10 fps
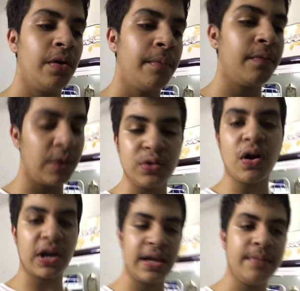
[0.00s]
When you
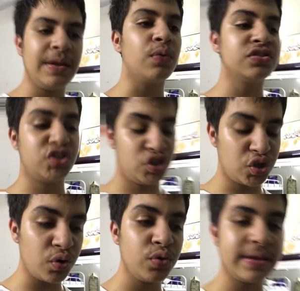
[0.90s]
log in, it will show
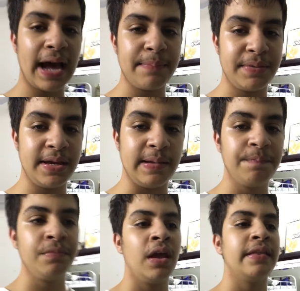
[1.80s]
you the IP.
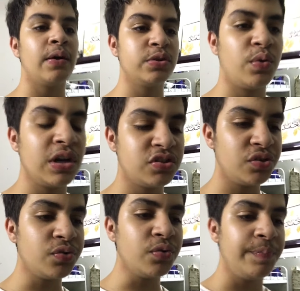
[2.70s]
Now, what you want to
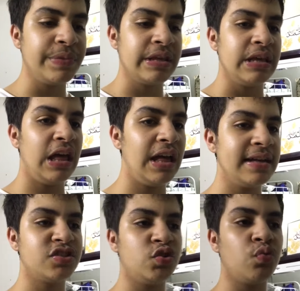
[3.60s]
do
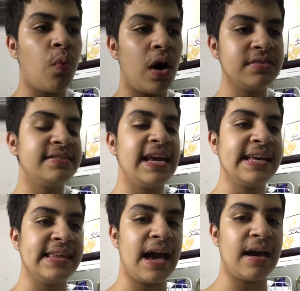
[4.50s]
is you want to take
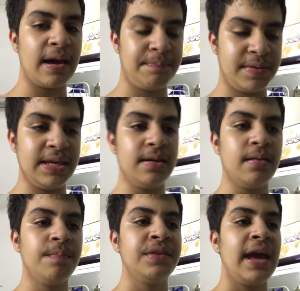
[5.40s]
the IP
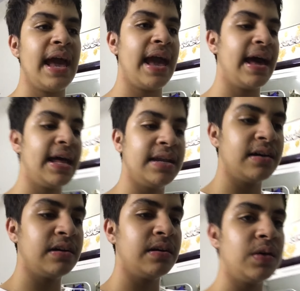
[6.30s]
and
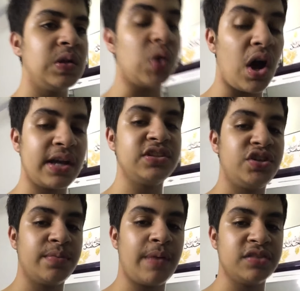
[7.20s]
log into
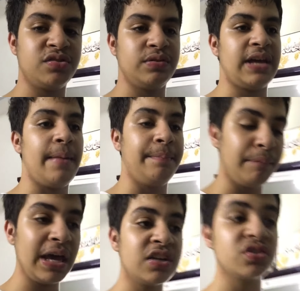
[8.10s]
your browser with that.
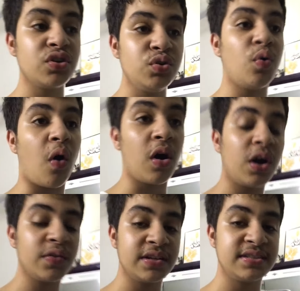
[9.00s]
Make sure you are
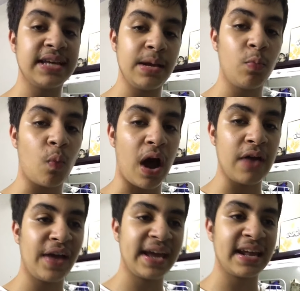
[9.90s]
on the same
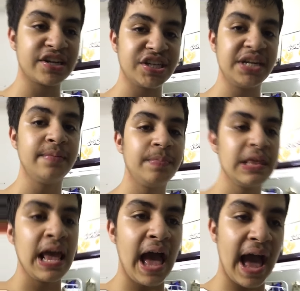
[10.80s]
Wi-Fi connection
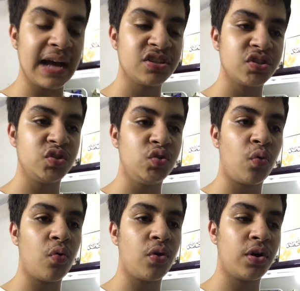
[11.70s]
as
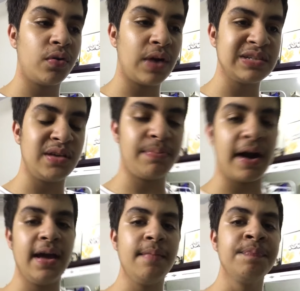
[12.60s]
your Raspberry Pi.